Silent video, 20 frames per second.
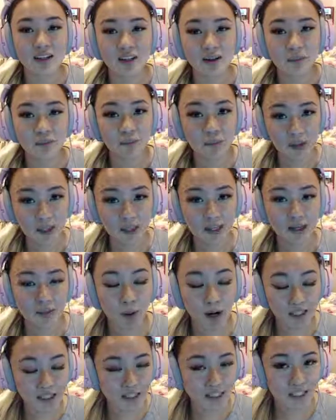be
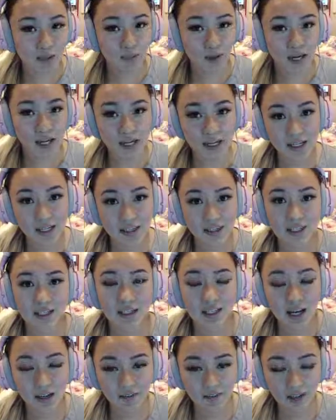participating in the
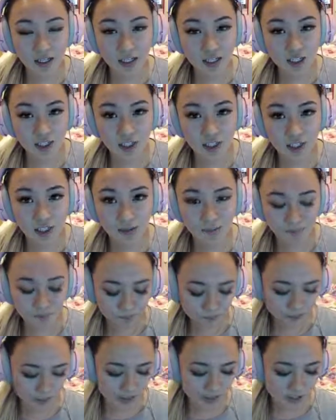live lecture
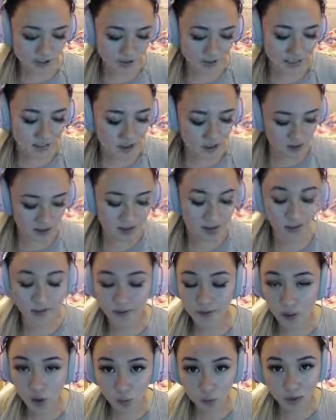is great to get to
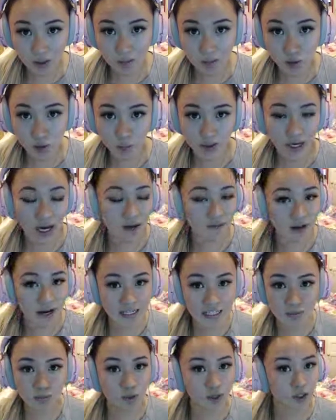know people. We have
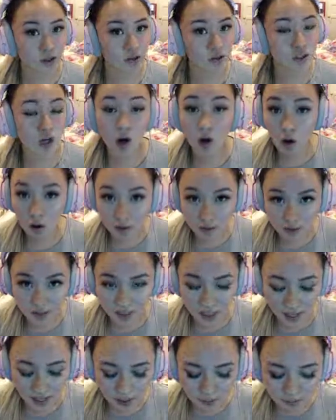icebreakers all the
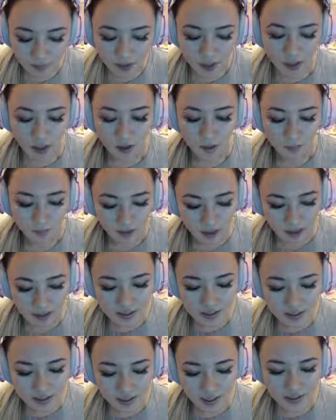time.
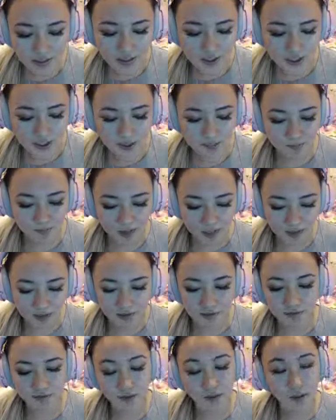Plus, it's just better
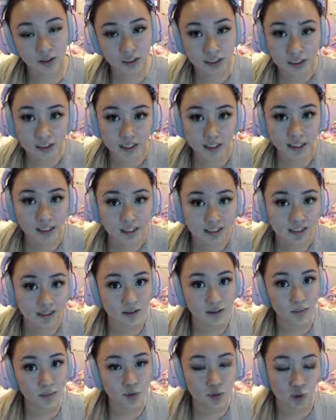for learning to
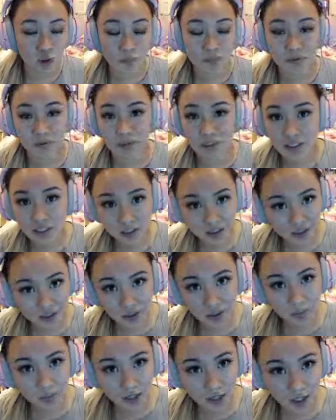absorb the material
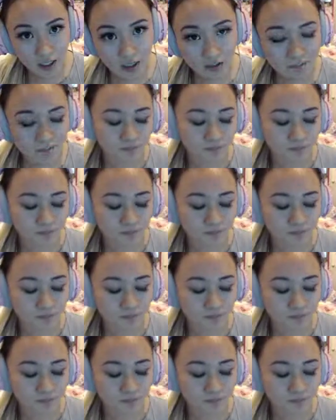better.